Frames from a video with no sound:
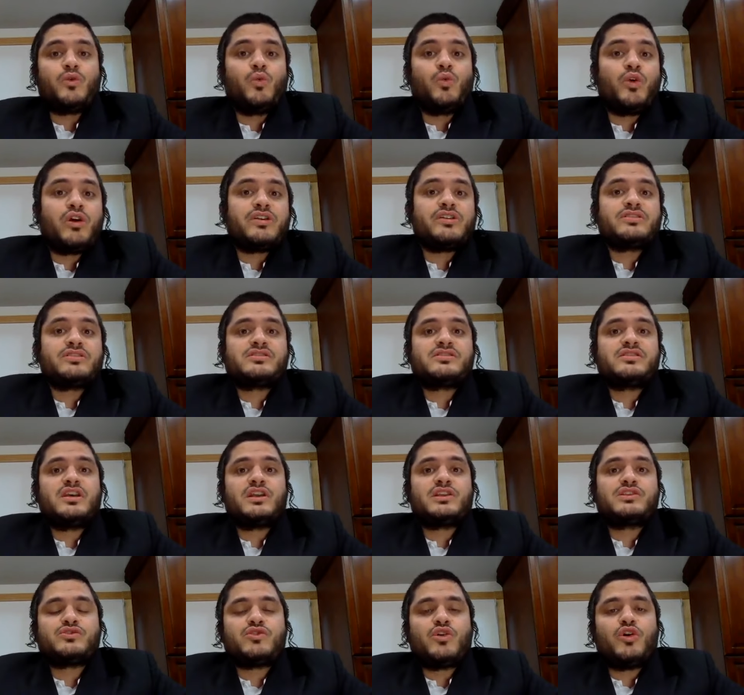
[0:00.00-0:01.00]
And worse,
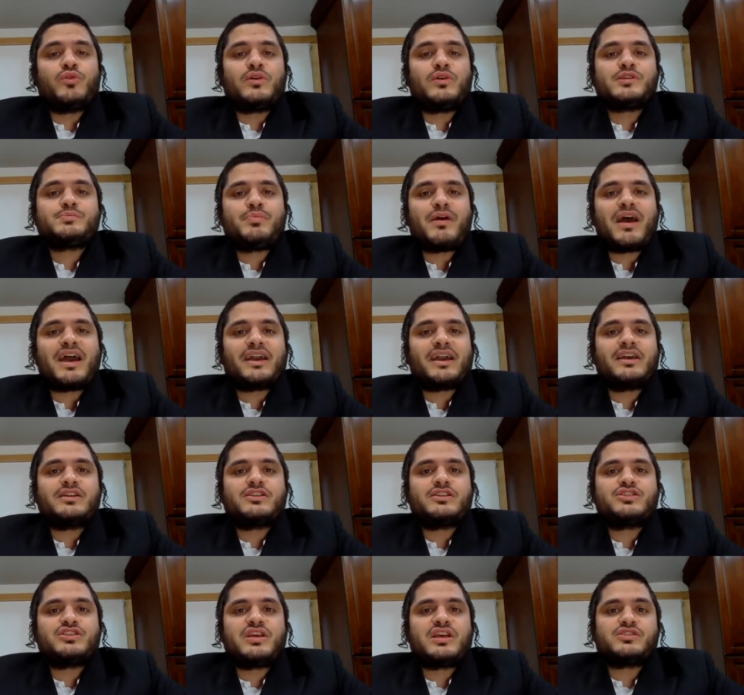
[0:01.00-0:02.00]
it's always
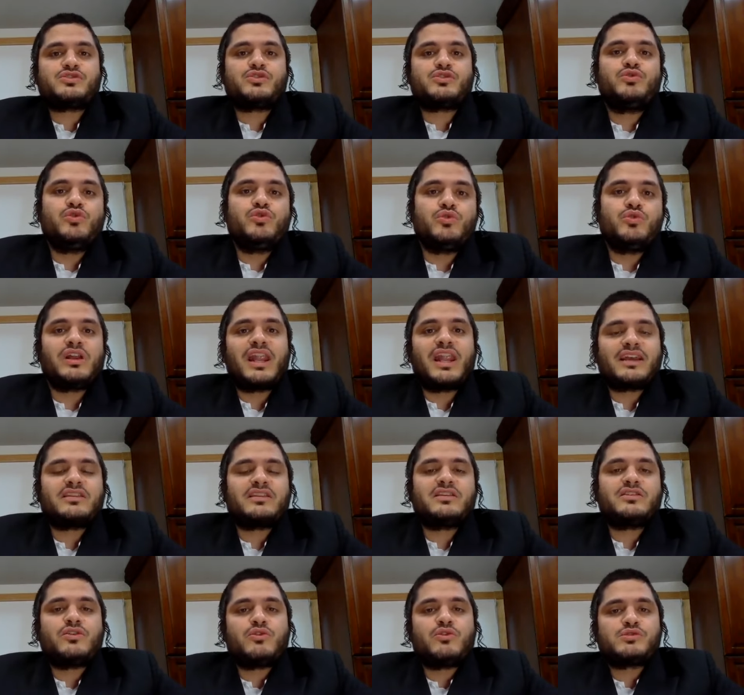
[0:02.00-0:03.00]
packaged as to who
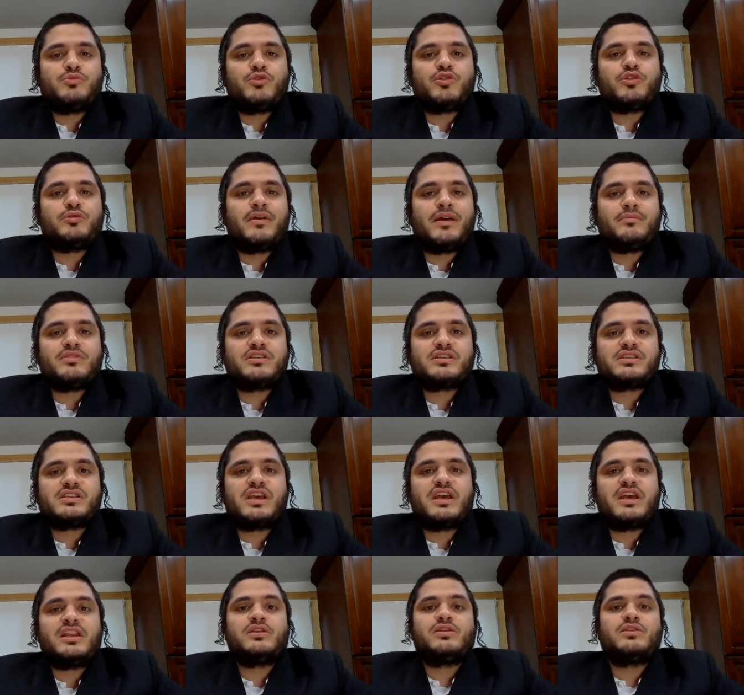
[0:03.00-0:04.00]
elected those board members
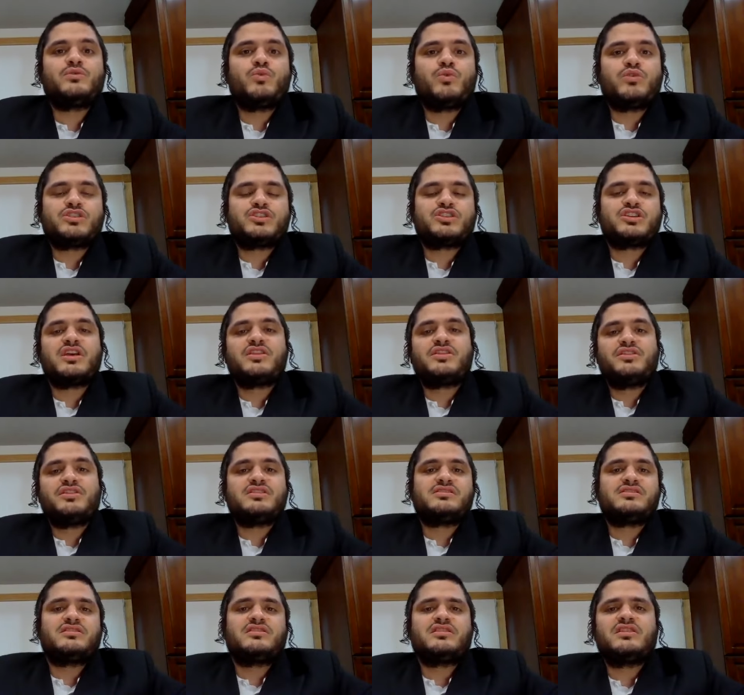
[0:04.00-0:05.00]
and in which
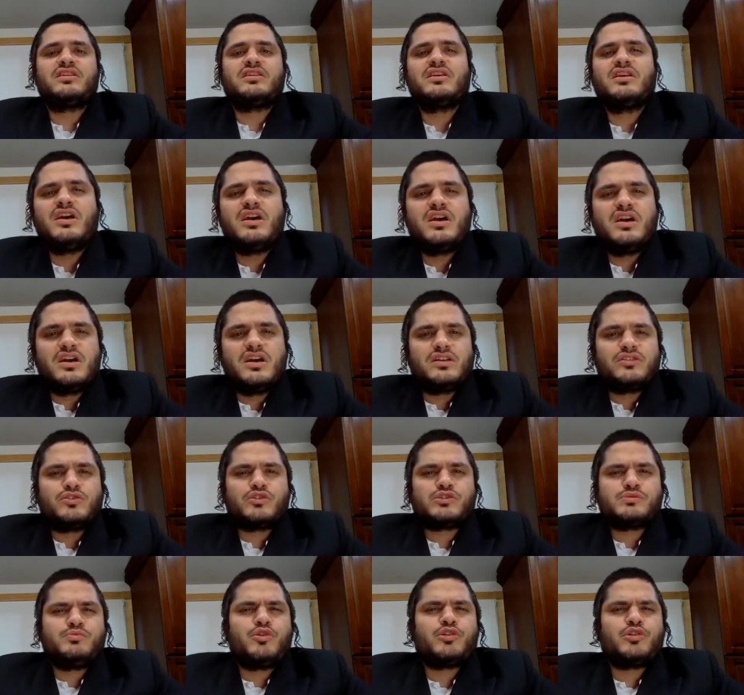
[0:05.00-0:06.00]
ethnicity
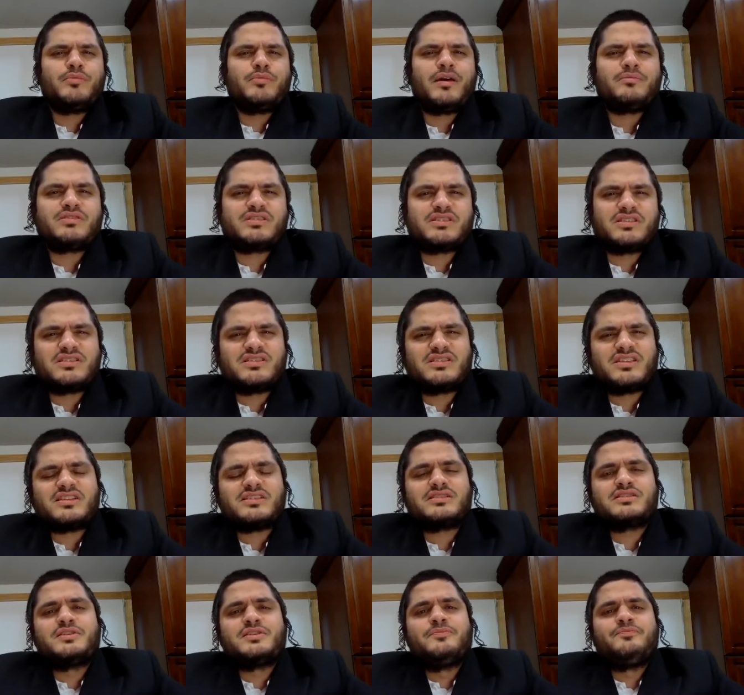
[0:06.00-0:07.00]
those board members
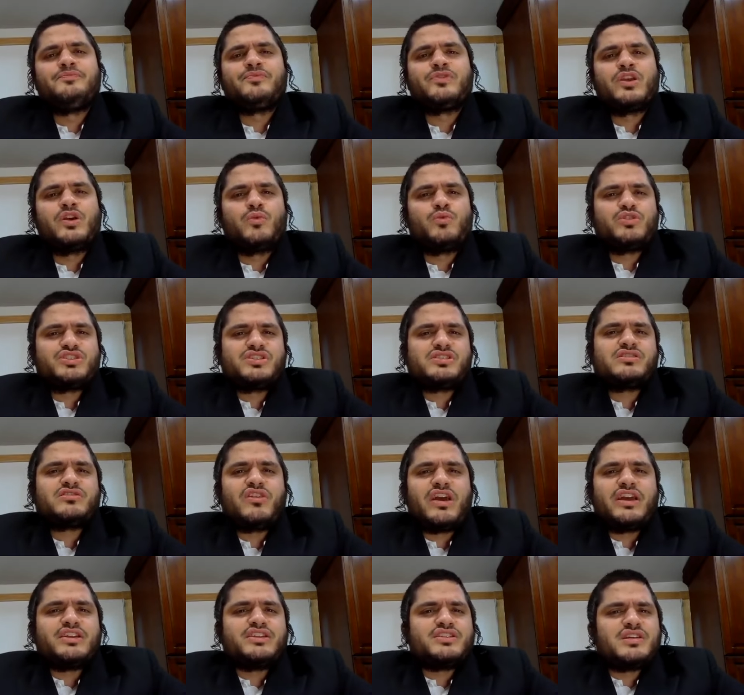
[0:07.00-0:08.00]
exist, which is
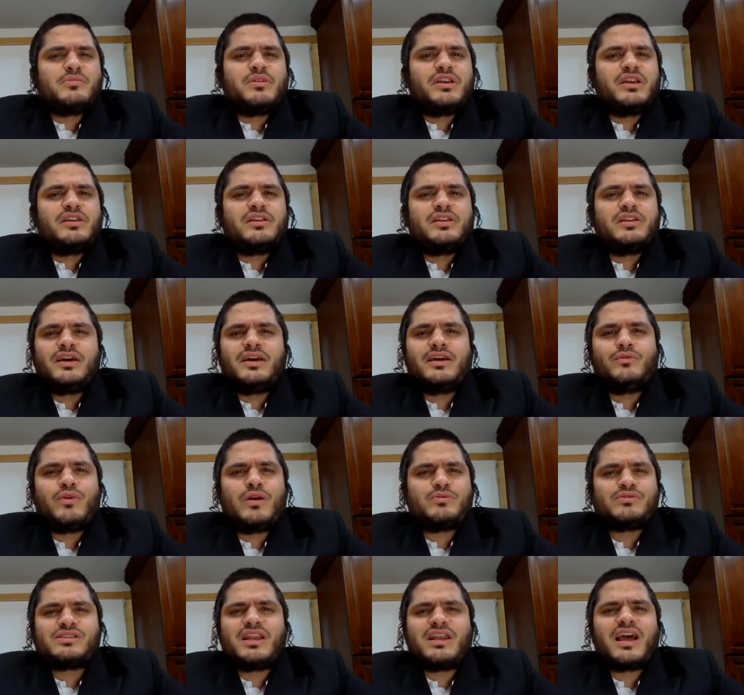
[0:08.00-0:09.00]
strange. I mean, uh,
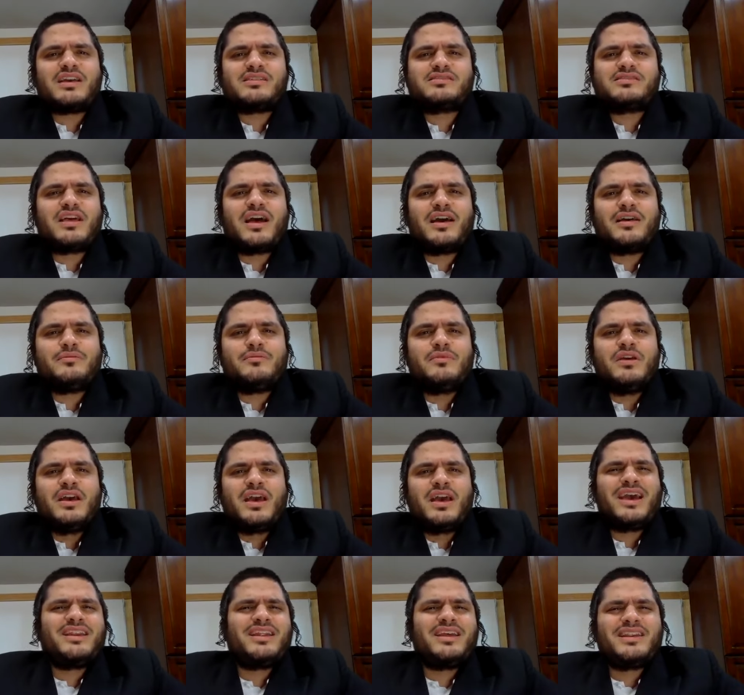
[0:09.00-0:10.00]
when was the last time?
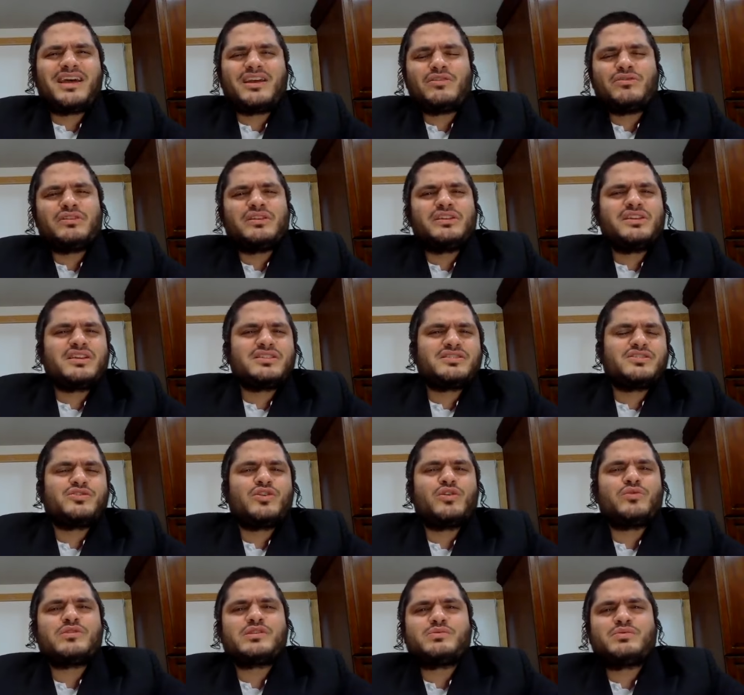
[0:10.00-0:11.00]
And, and not only this,
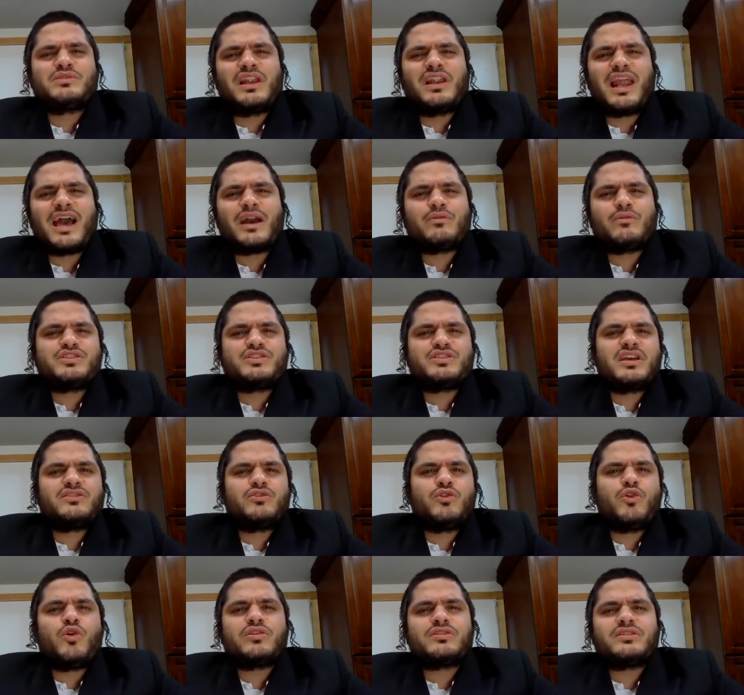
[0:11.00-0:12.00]
it's always with the language
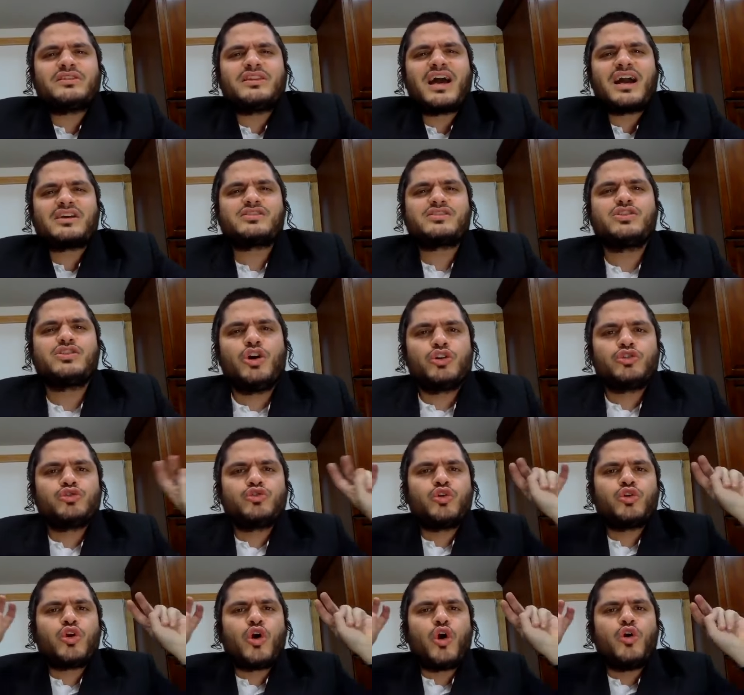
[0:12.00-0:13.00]
that the Orthodox
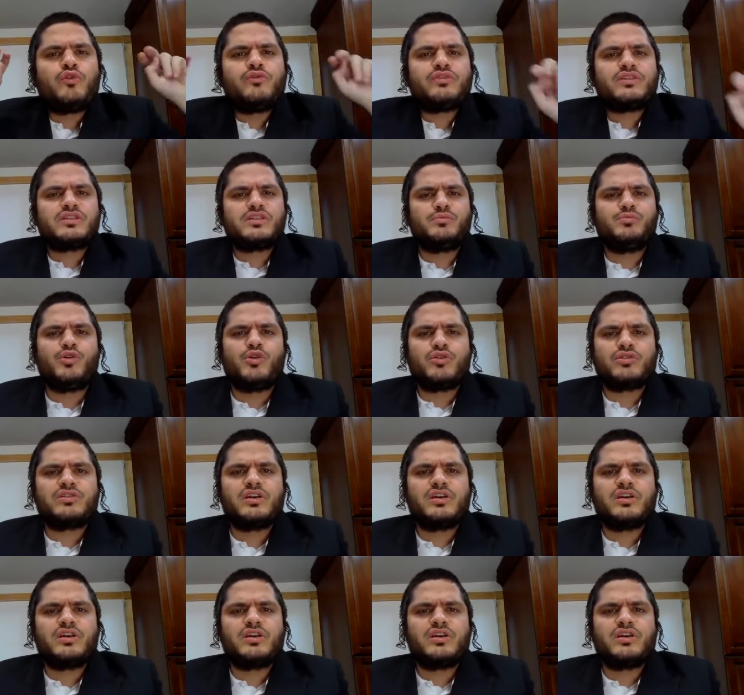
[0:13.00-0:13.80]
took over the board.